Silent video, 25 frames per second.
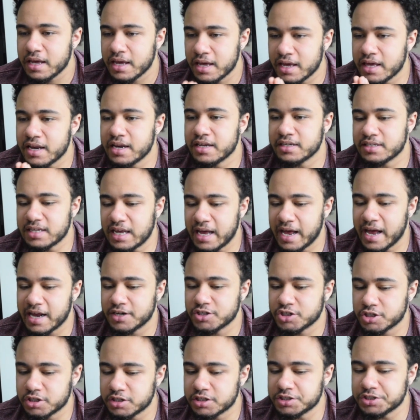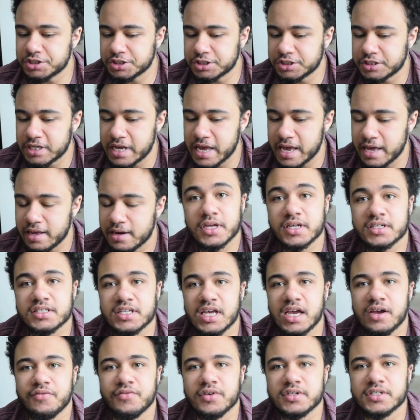is actually because
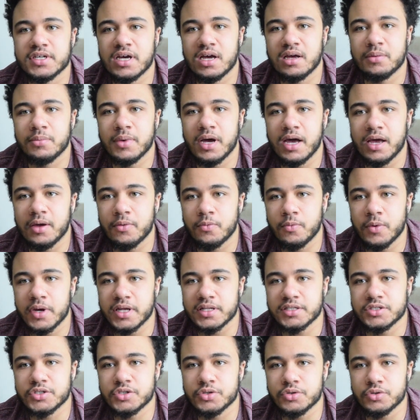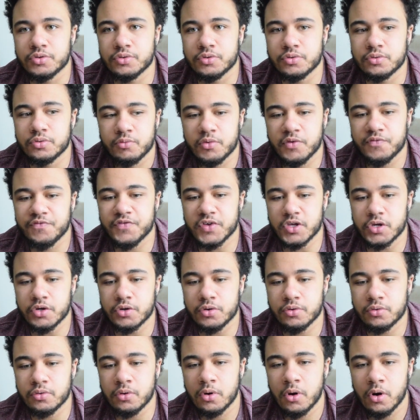every time I went to
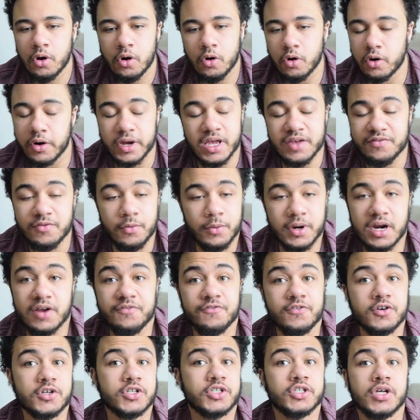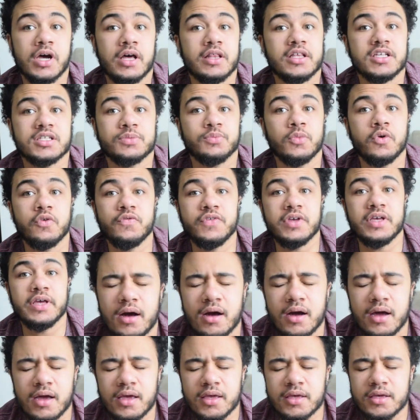review, or even when I first saw this movie,
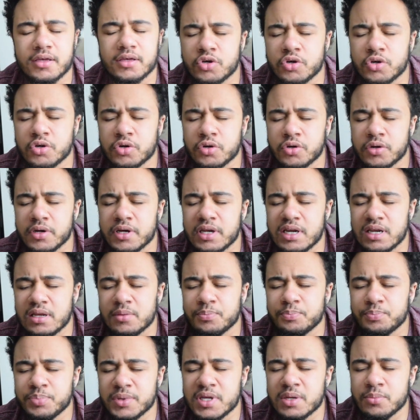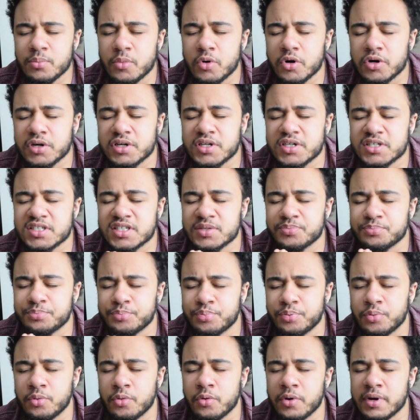I couldn't be more
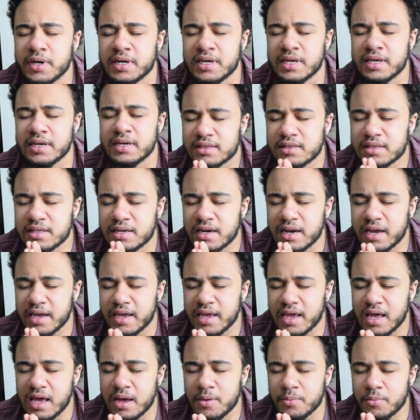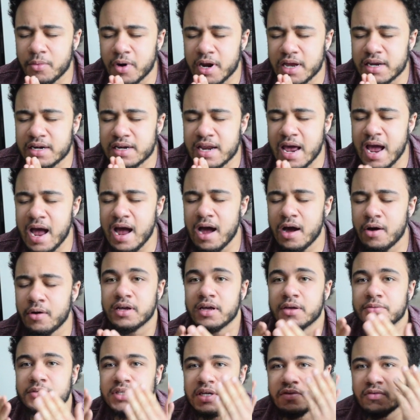disappointed than I am right now.
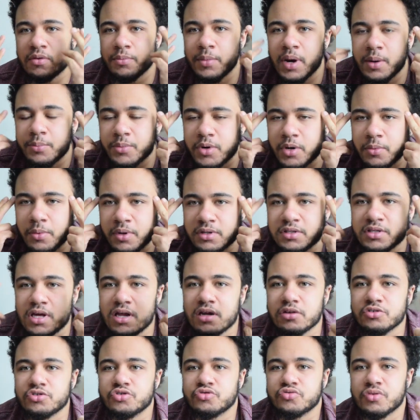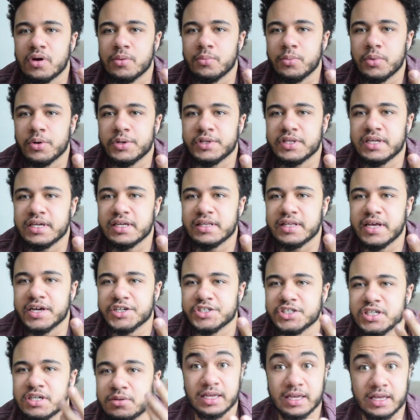It was like remembering when Donald Trump won the
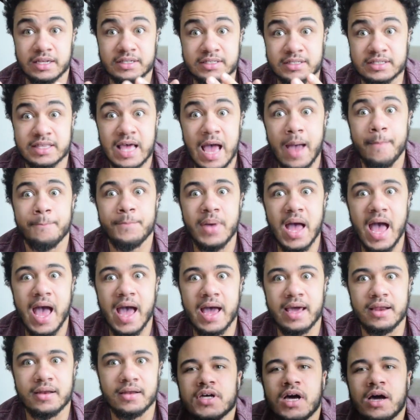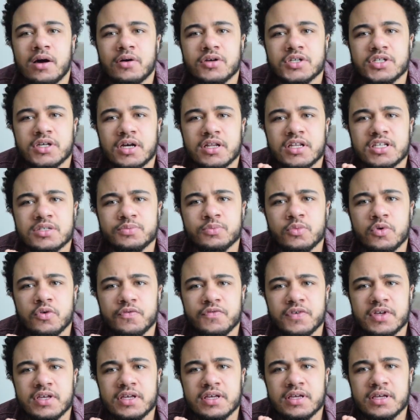election. It's that bad. I saw this
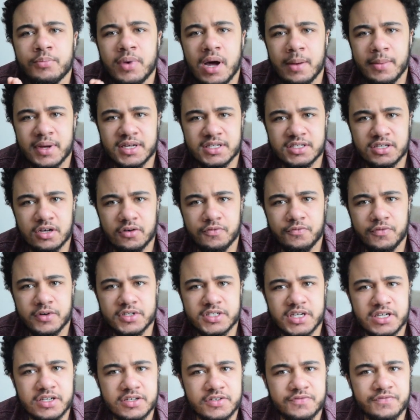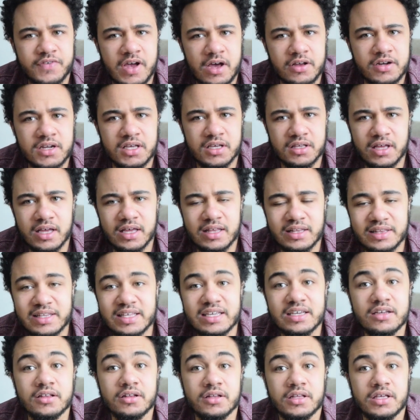movie by myself, which I found it
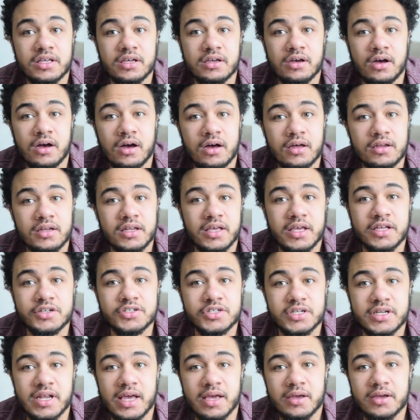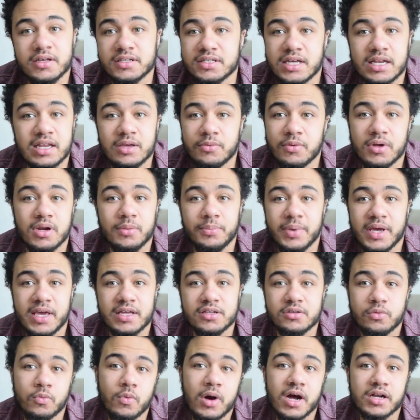illegally on the internet because I didn't want to pay
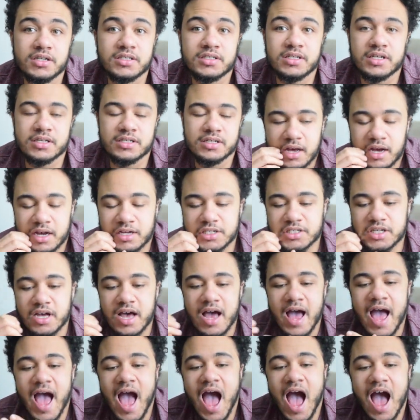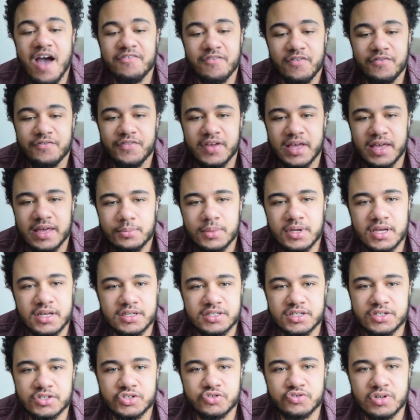to watch this. I saw half of it because
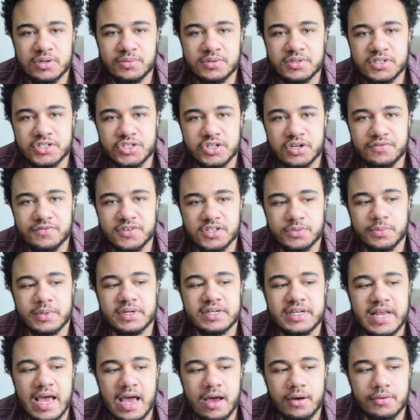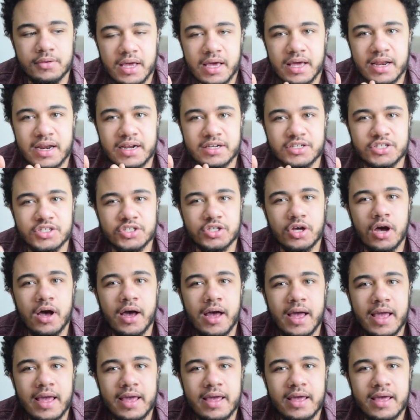the streaming service went down, and I
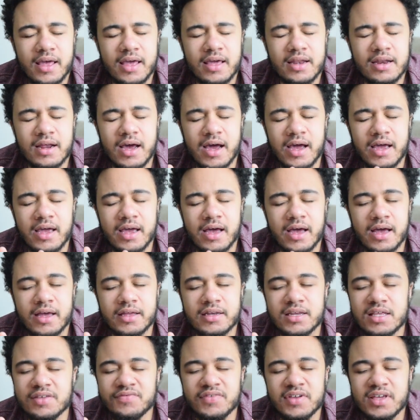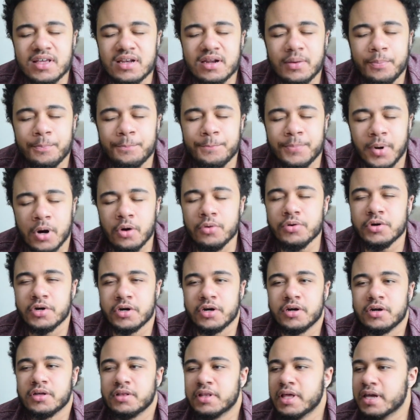saw it, and I didn't even get a
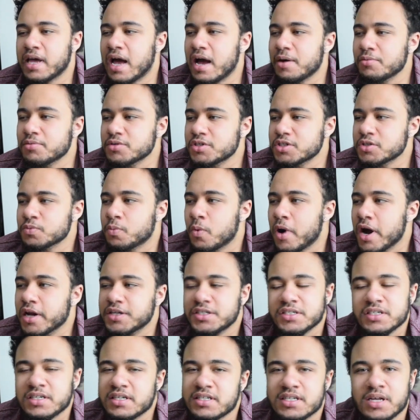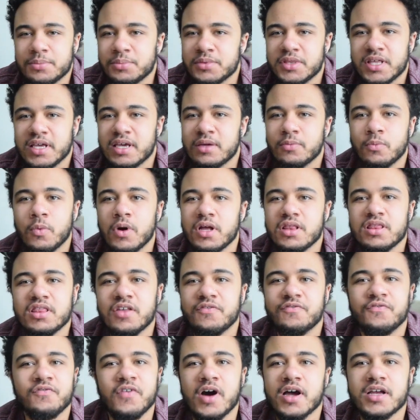boner. Like, I was just watching this, I'm thinking, what the
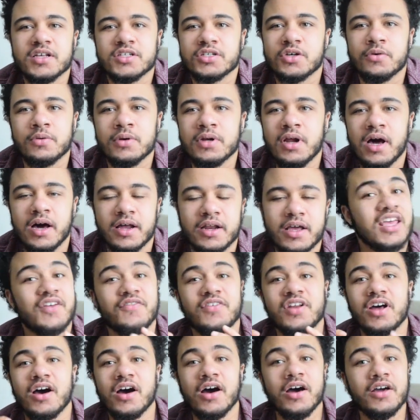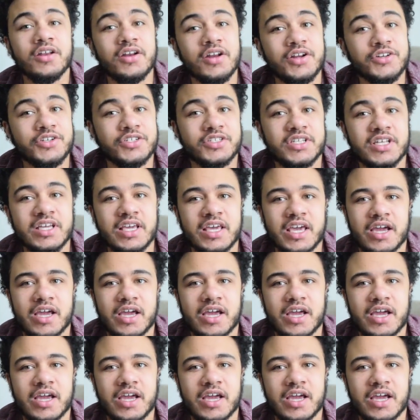f is going on? You have an uninteresting